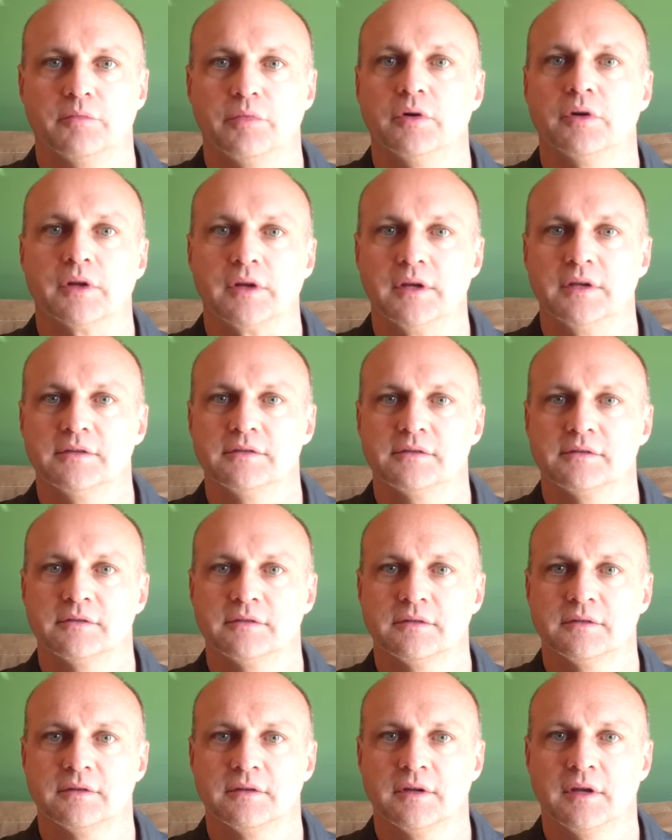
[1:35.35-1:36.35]
bullies
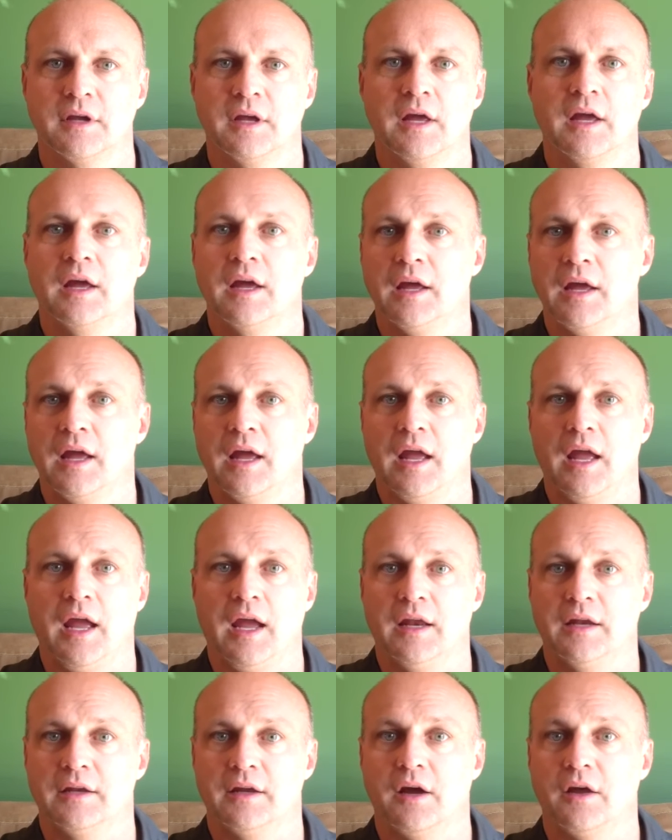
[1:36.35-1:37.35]

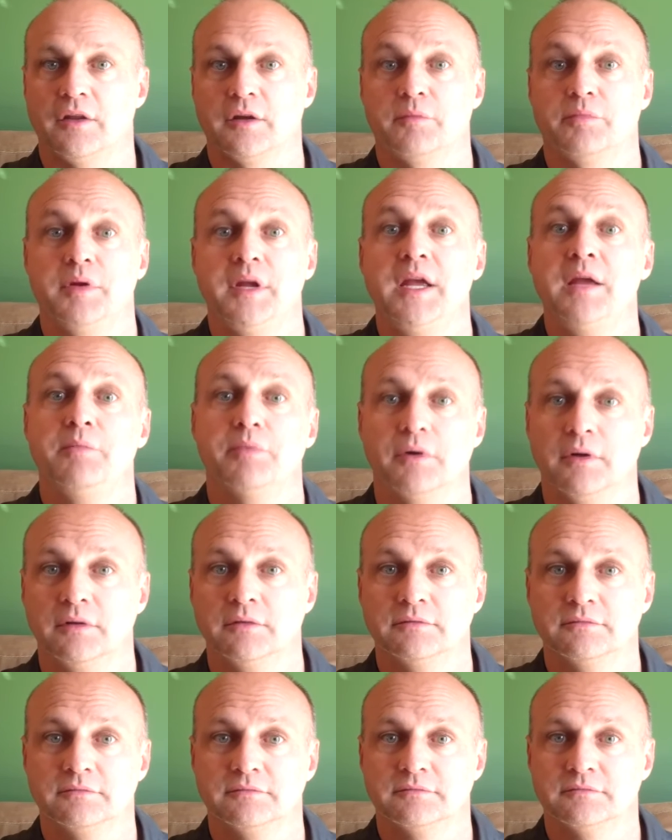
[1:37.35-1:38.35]
and other
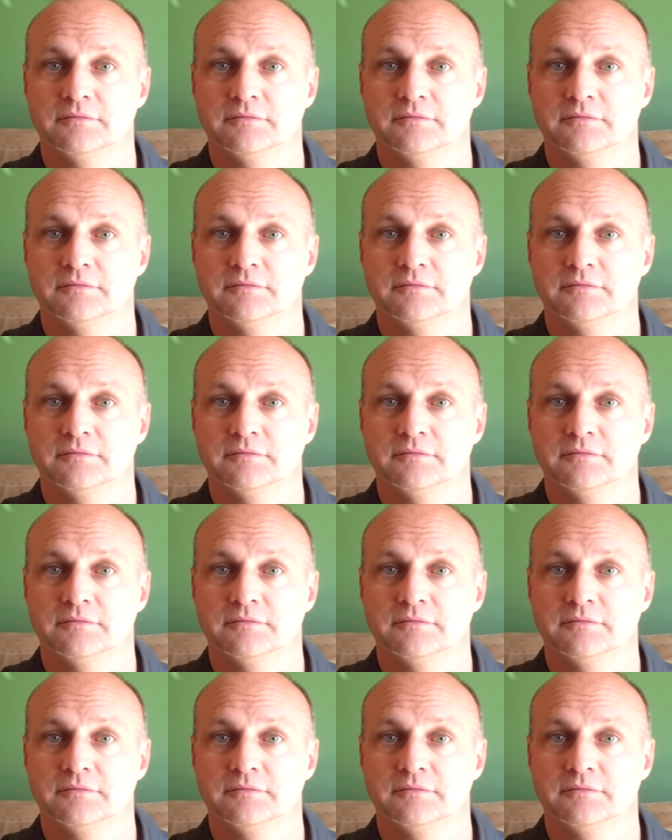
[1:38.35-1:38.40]
people